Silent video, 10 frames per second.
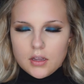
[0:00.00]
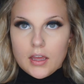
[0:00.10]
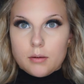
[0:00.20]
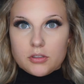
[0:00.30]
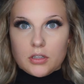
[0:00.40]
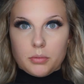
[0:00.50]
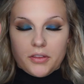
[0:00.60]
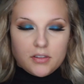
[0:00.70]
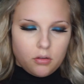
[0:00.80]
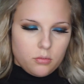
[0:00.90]
and I'm just going to
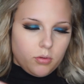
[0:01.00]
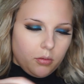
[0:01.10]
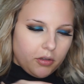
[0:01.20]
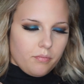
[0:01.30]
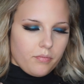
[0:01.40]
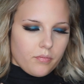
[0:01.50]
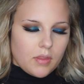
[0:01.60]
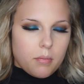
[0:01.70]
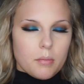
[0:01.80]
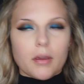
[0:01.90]
blend this out with the Beauty Blender,
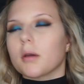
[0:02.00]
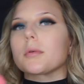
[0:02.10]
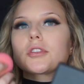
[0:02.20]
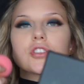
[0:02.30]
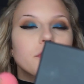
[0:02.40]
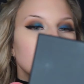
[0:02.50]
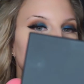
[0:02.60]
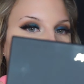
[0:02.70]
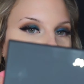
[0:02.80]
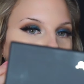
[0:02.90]
that my makeup would shift down
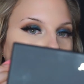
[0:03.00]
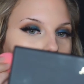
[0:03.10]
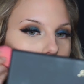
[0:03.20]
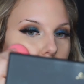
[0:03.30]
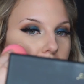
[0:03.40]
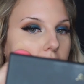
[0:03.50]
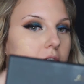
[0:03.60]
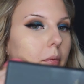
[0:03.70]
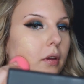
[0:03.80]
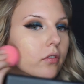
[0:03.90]
my face. And when I say shift
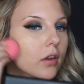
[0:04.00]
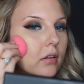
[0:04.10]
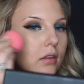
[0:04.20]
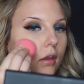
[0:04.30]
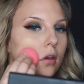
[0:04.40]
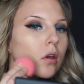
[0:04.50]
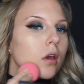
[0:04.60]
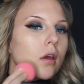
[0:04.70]
down my face, like